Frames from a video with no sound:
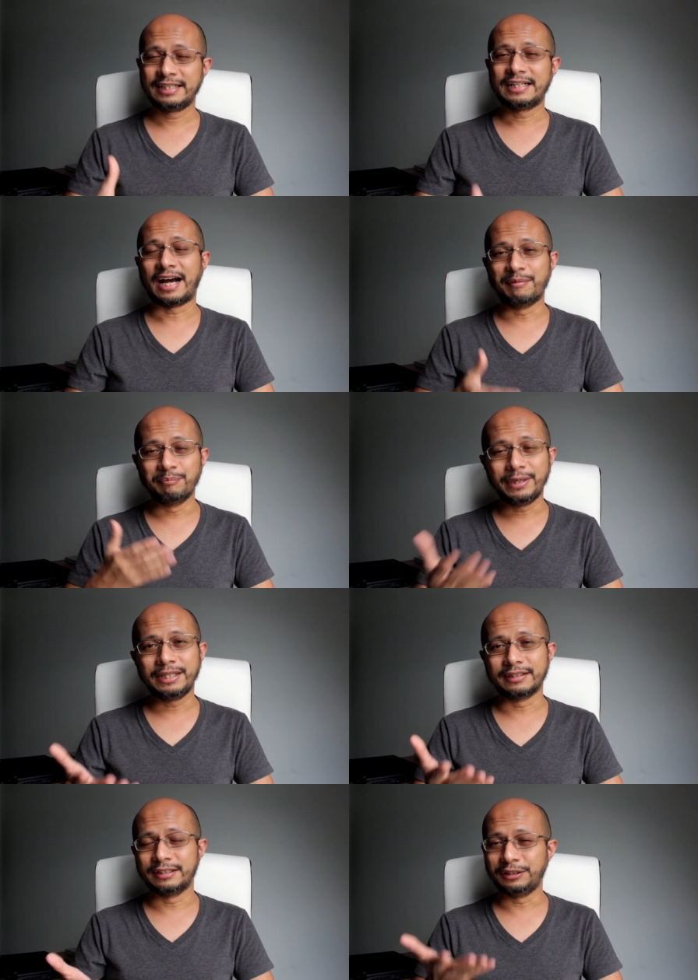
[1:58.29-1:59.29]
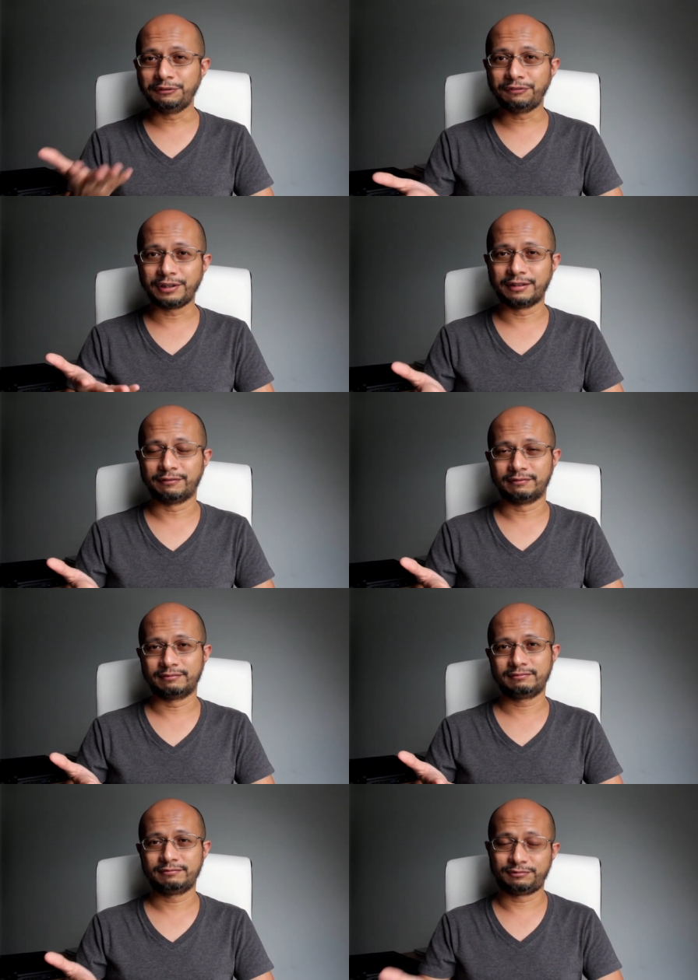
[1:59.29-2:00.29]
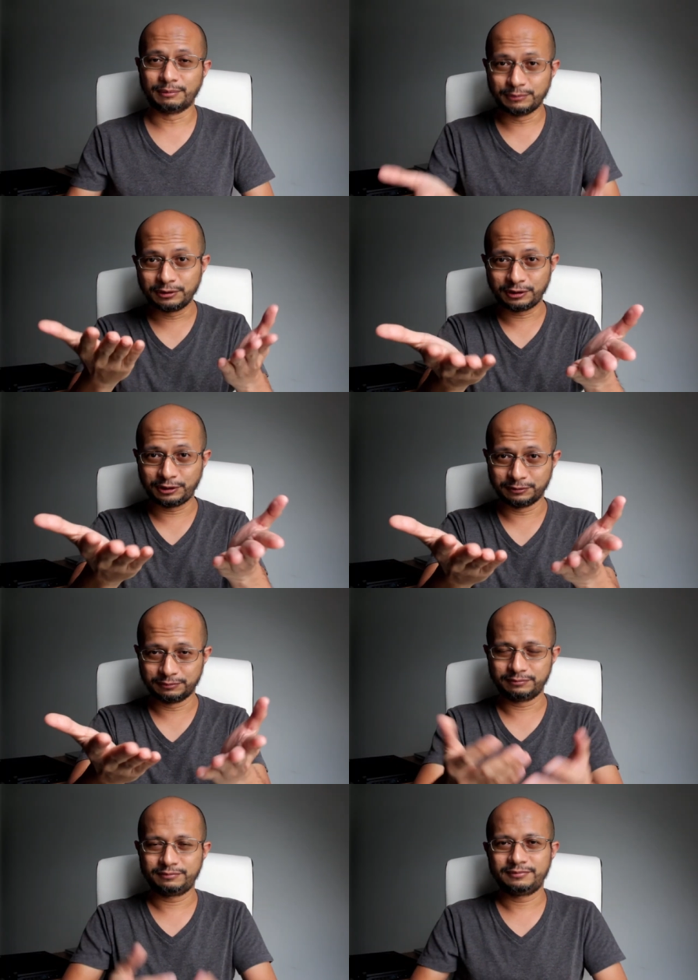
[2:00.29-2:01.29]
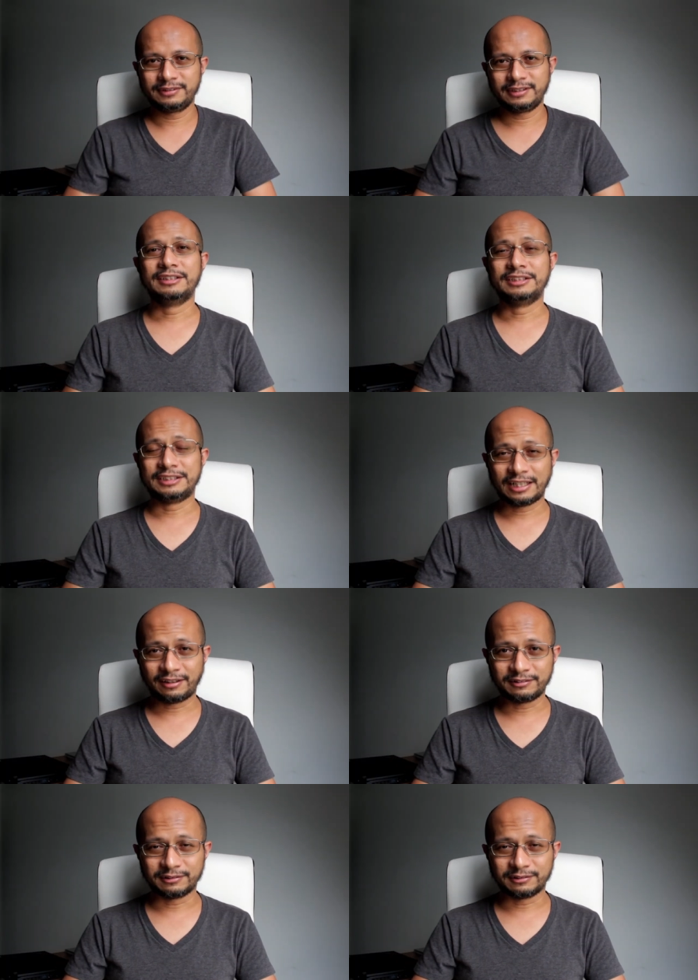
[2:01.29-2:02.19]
I made a new friend from YouTube. Shout out